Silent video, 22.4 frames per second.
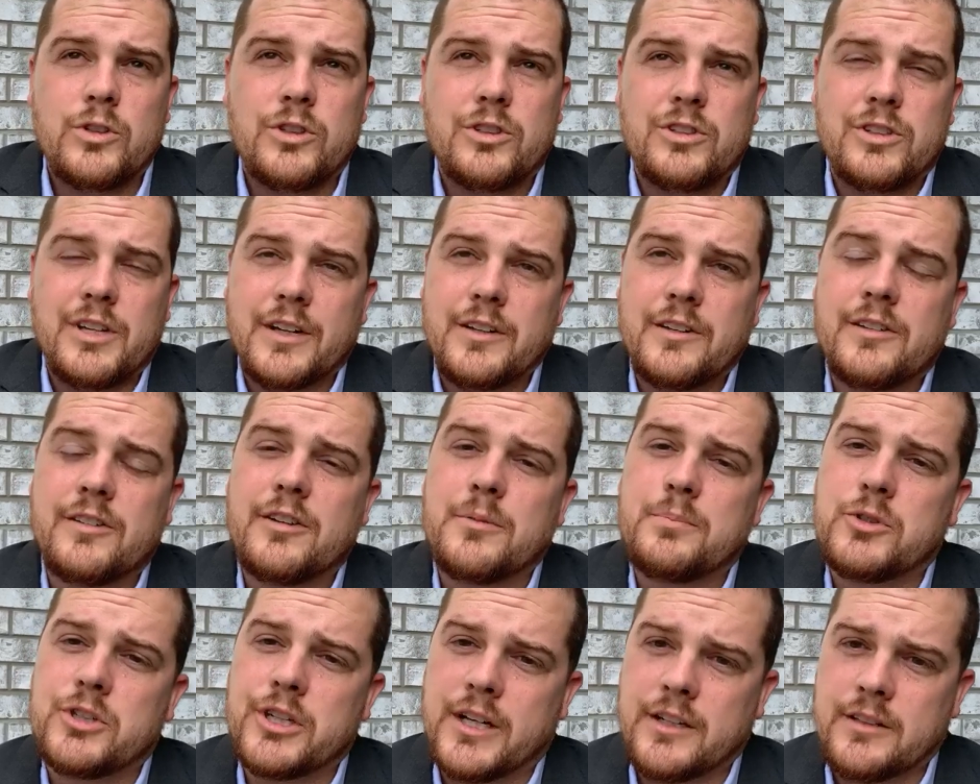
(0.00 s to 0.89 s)
does
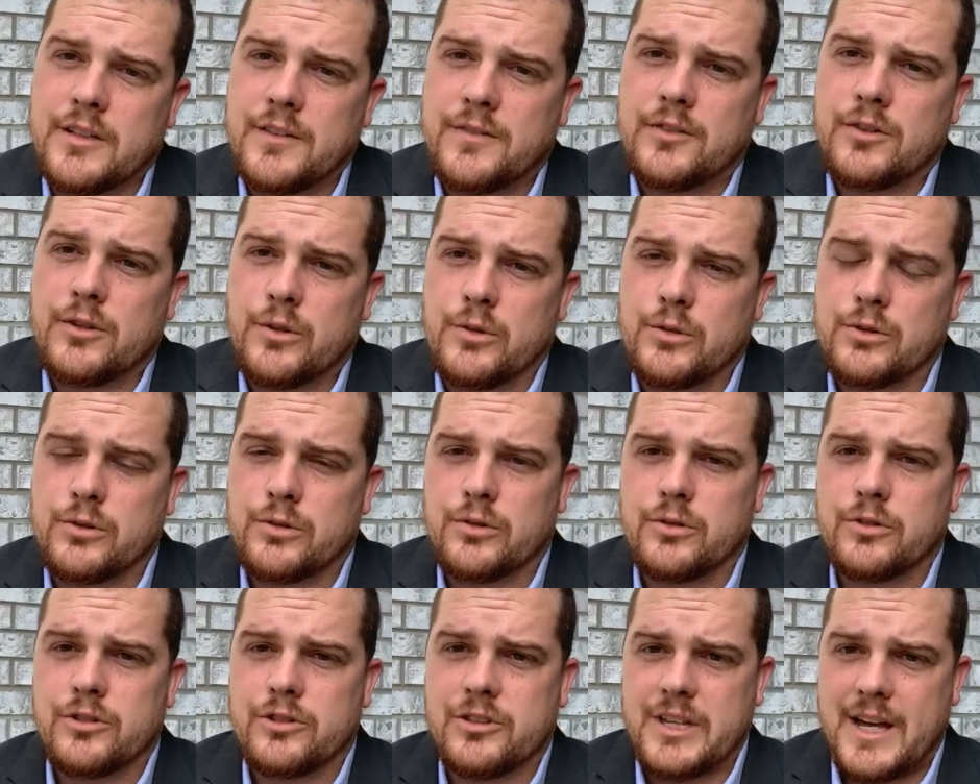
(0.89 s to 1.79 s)
subjective
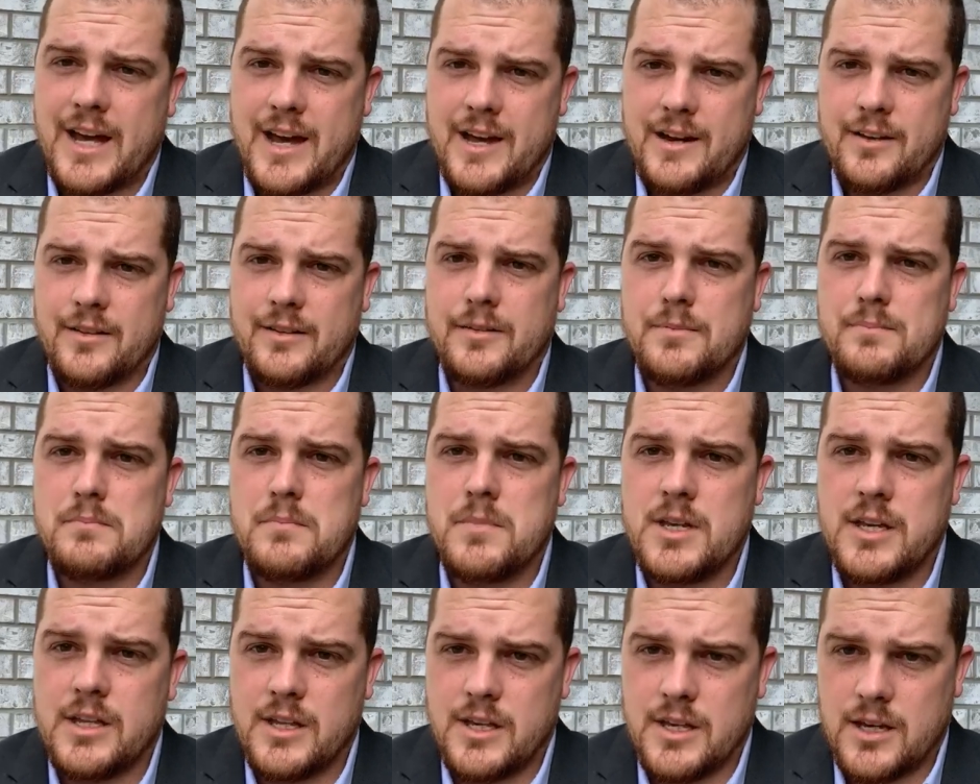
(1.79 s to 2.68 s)
social status
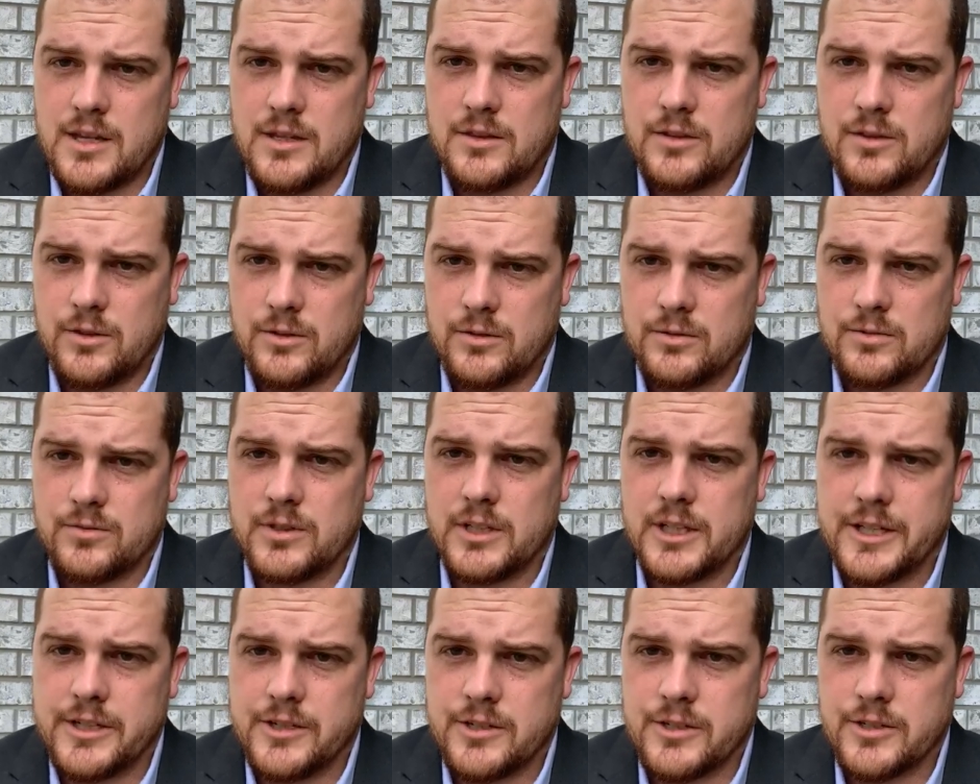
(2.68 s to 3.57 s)
mediate those
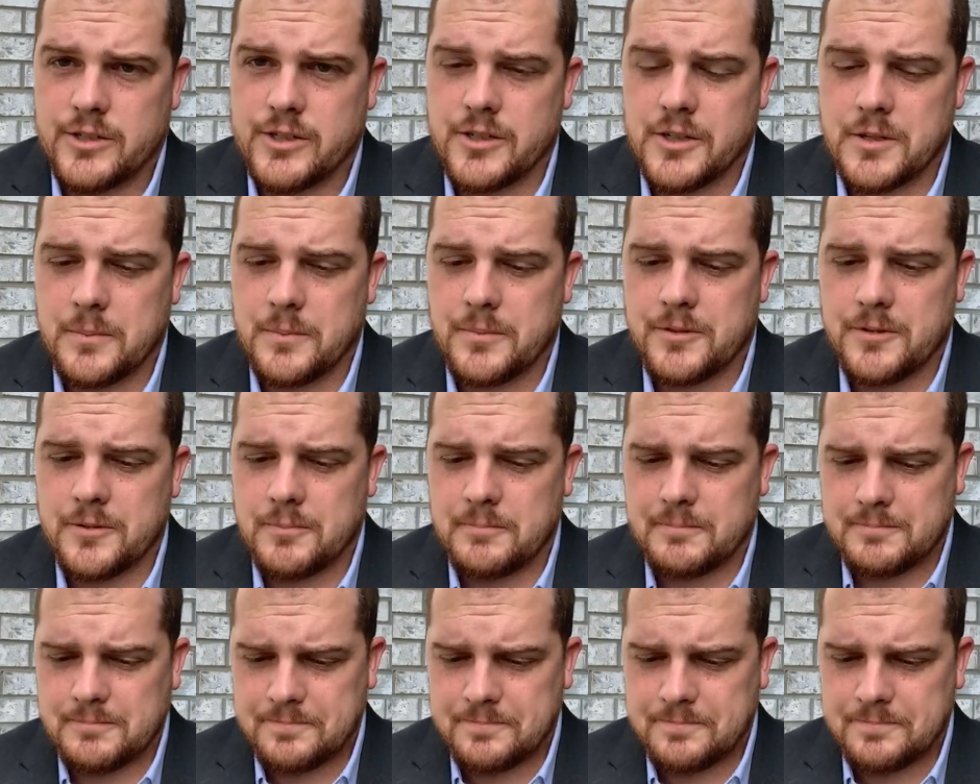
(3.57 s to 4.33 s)
relationships?